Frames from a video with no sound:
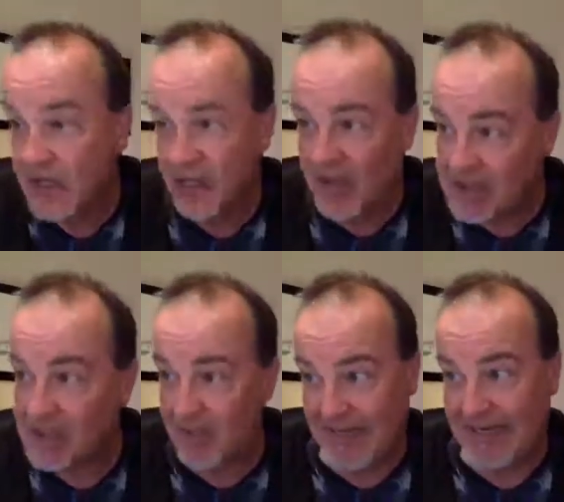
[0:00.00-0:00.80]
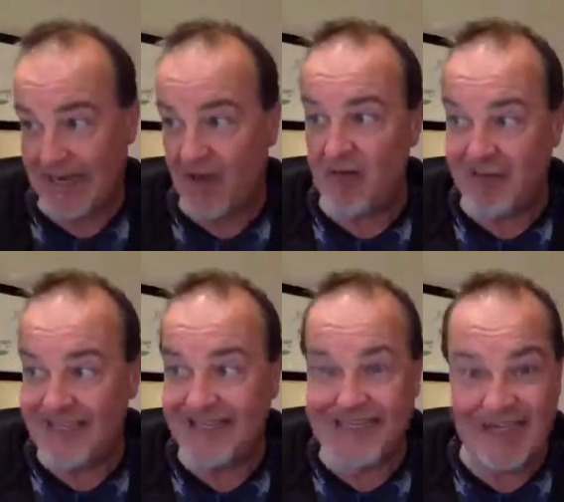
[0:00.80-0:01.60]
The possibility of
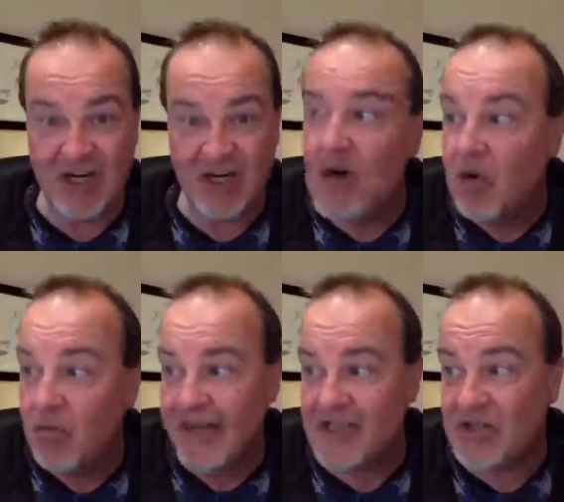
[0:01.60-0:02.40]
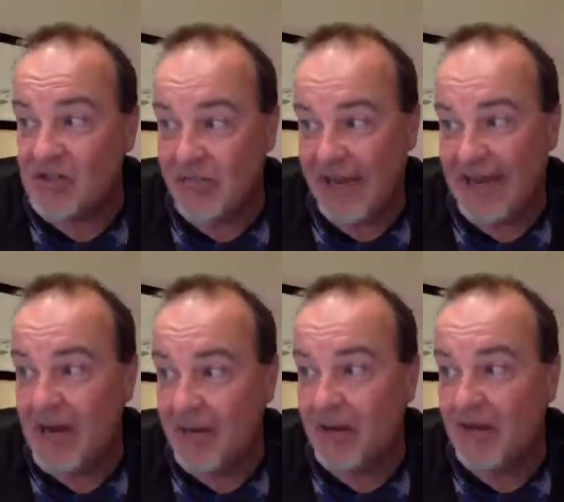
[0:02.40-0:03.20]
missing dinner rescued
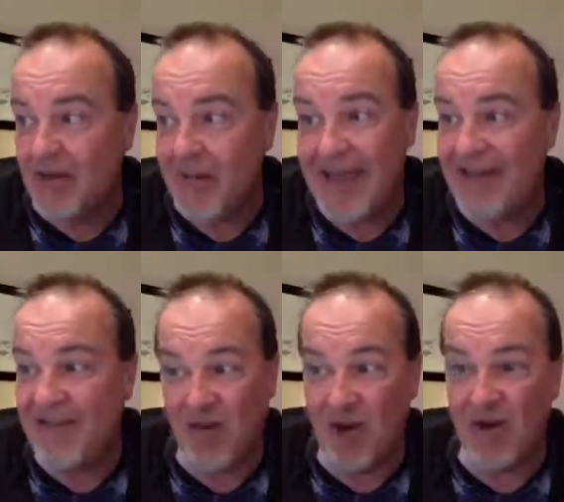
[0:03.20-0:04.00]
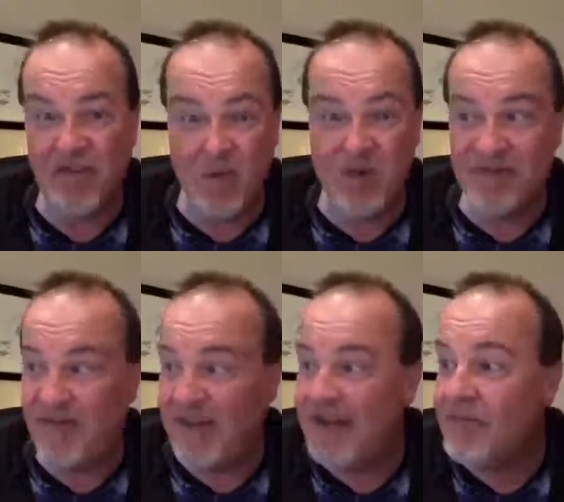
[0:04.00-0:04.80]
me from any further force
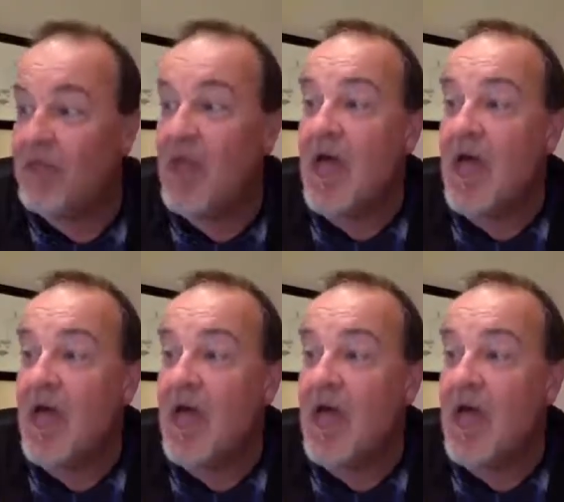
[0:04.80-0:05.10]
feeding,